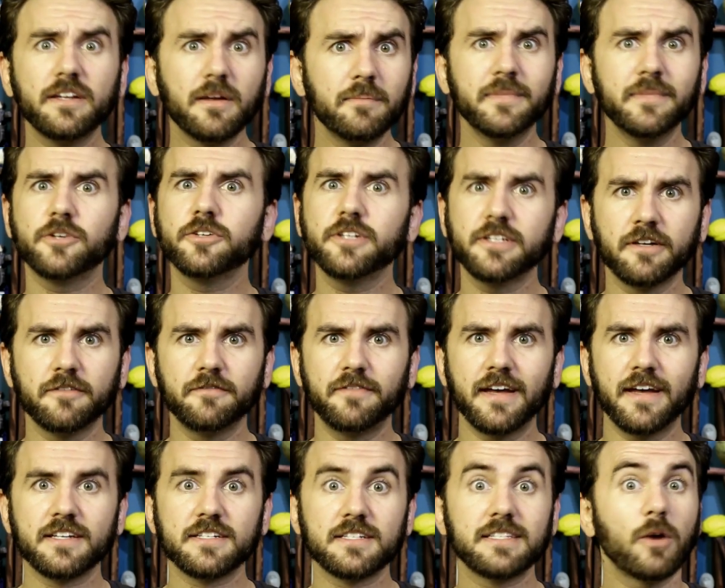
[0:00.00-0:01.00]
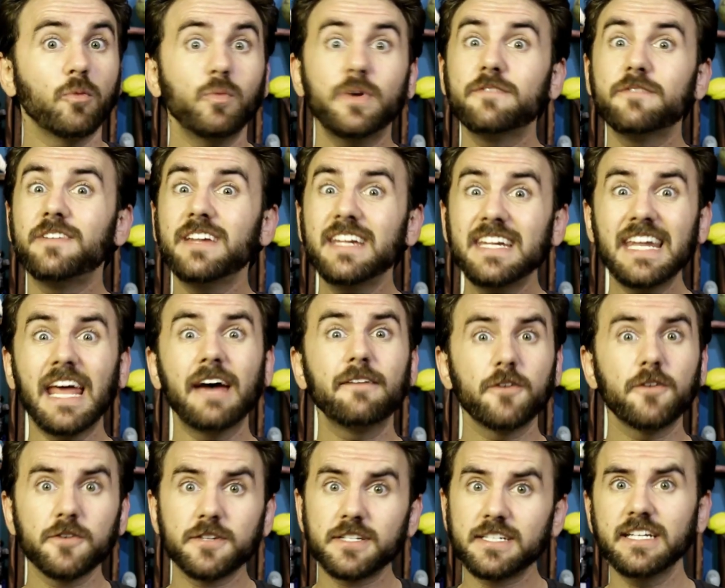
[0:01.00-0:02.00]
in a million events that we've
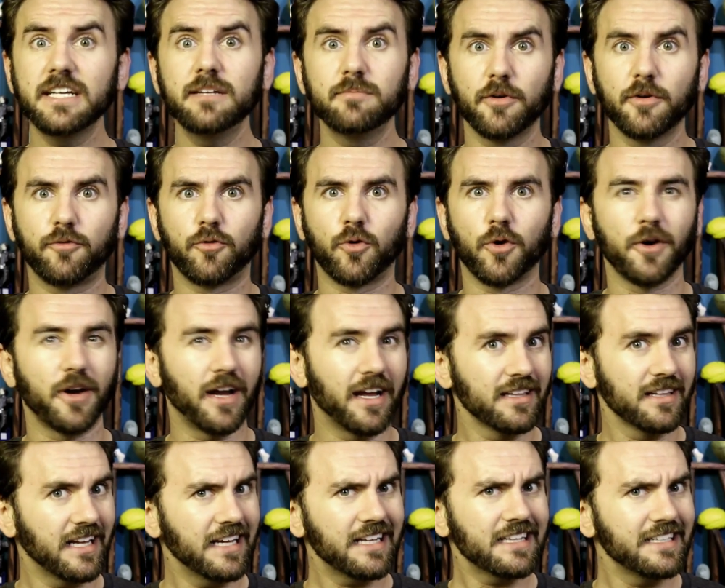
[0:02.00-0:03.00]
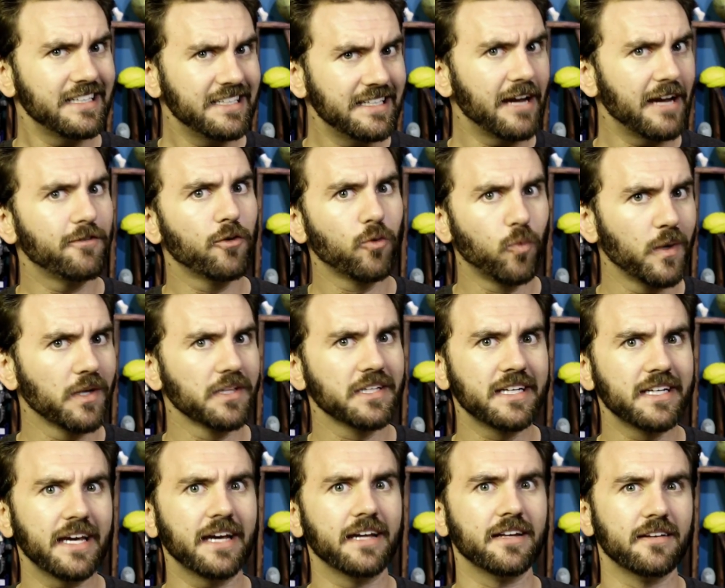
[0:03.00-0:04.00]
never seen before and likely never will
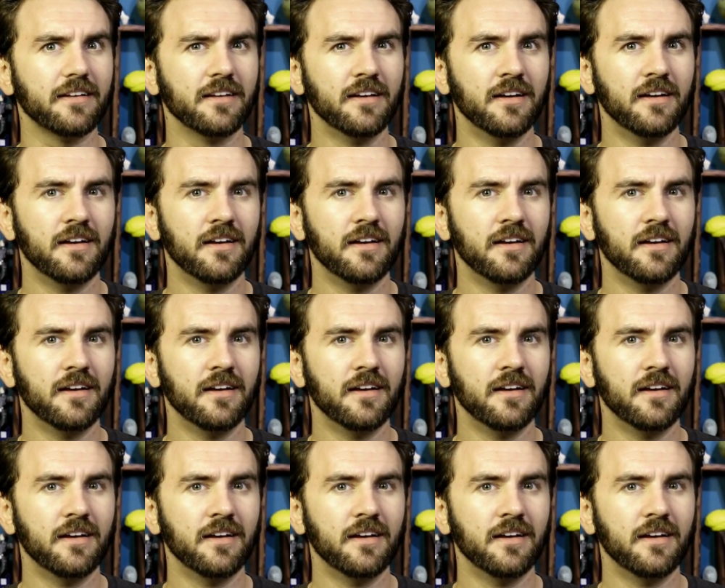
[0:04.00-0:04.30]
again.